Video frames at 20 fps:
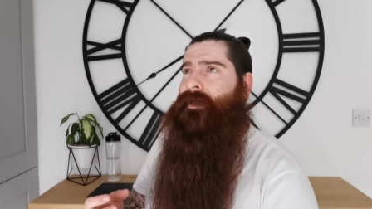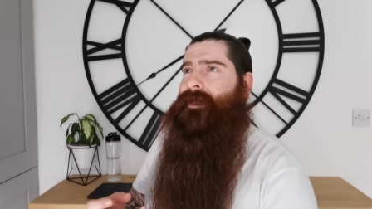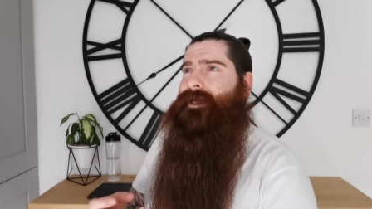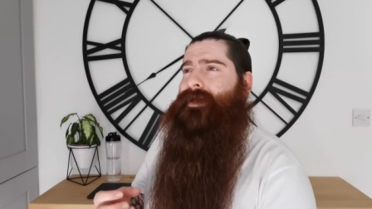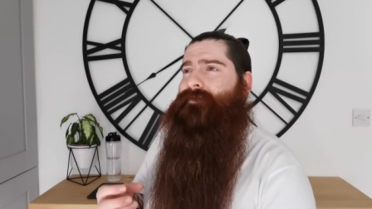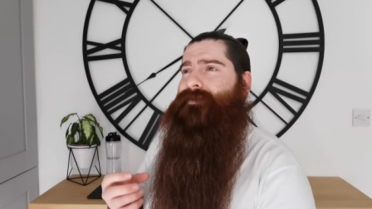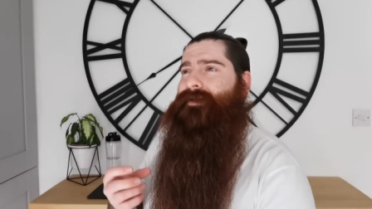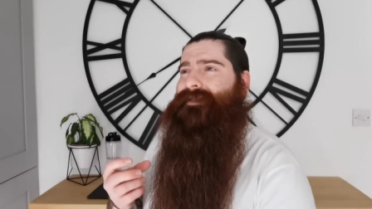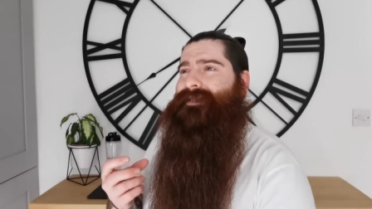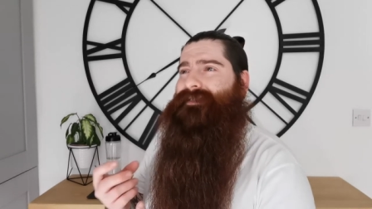
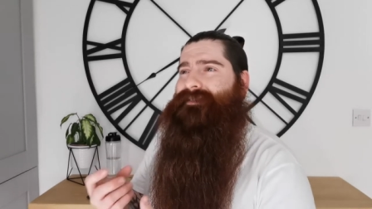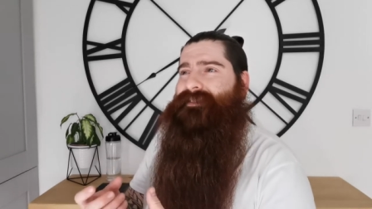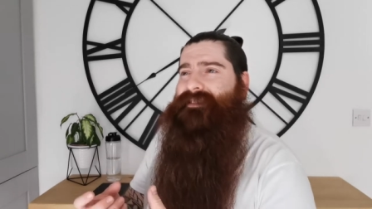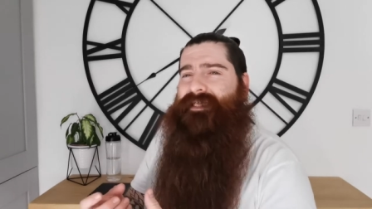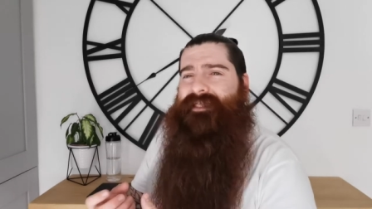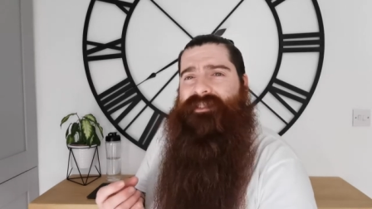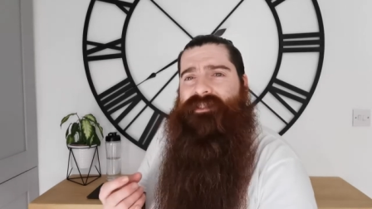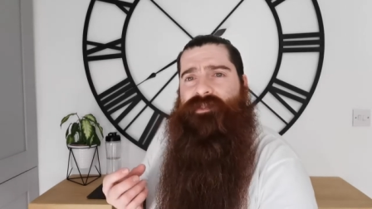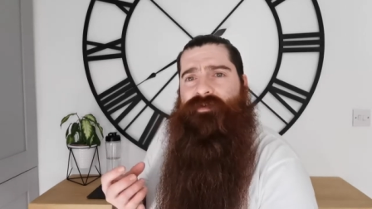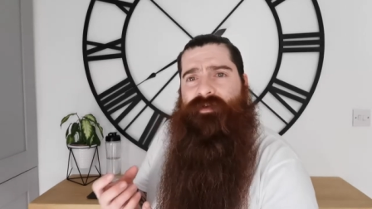kind of like the
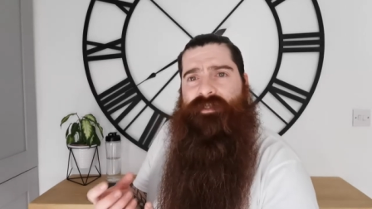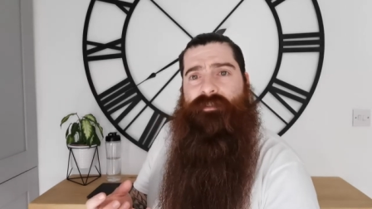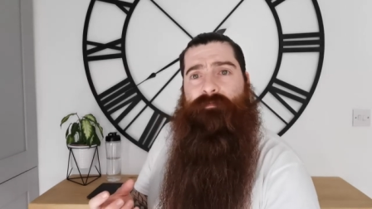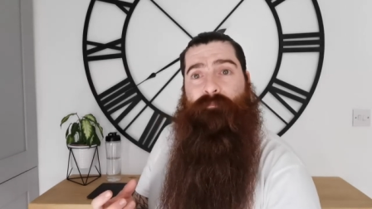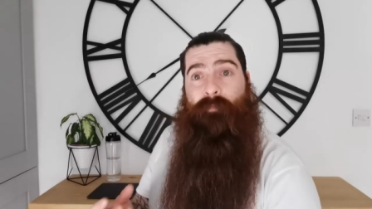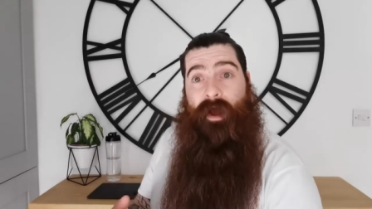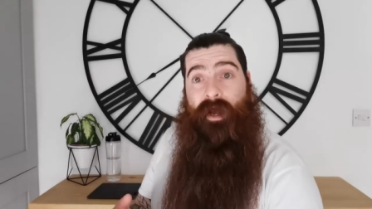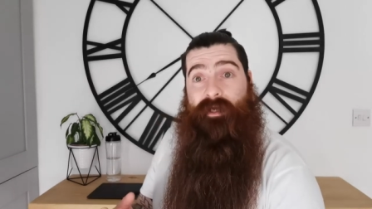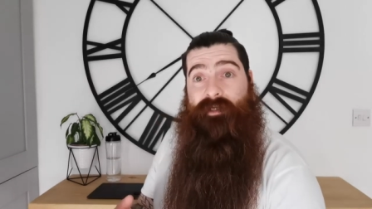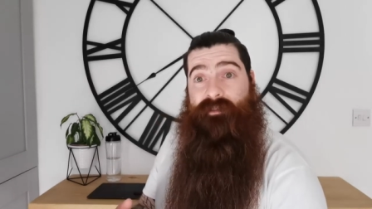gingery
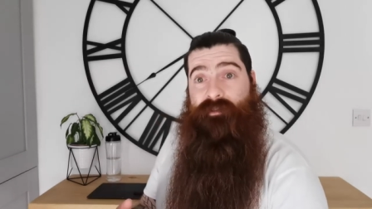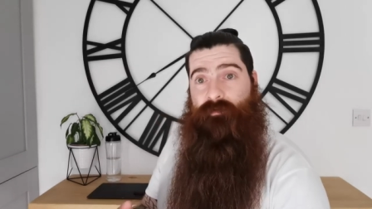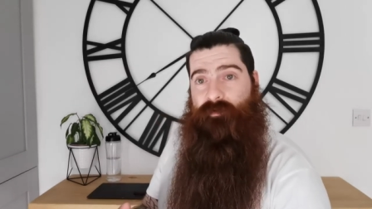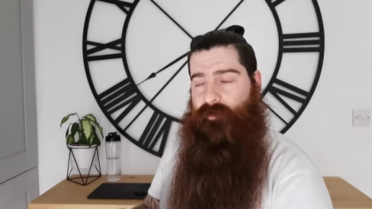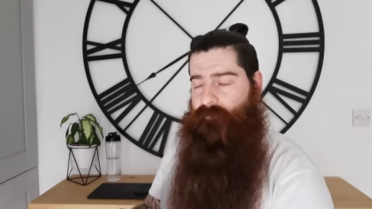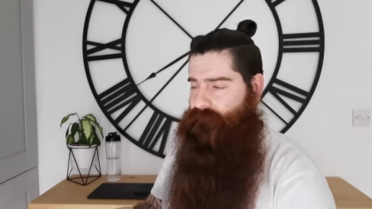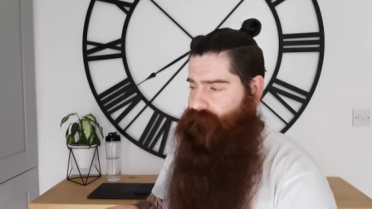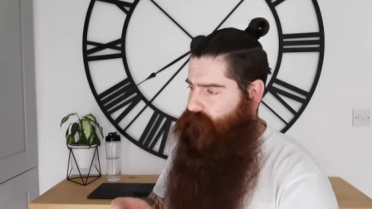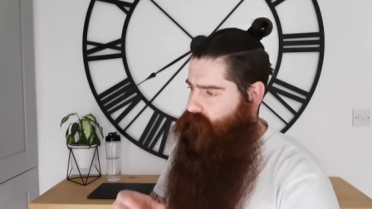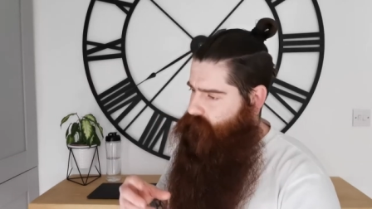spice to
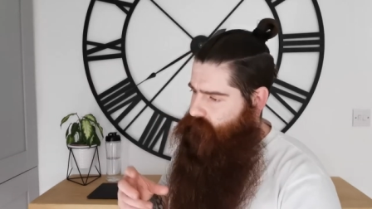it.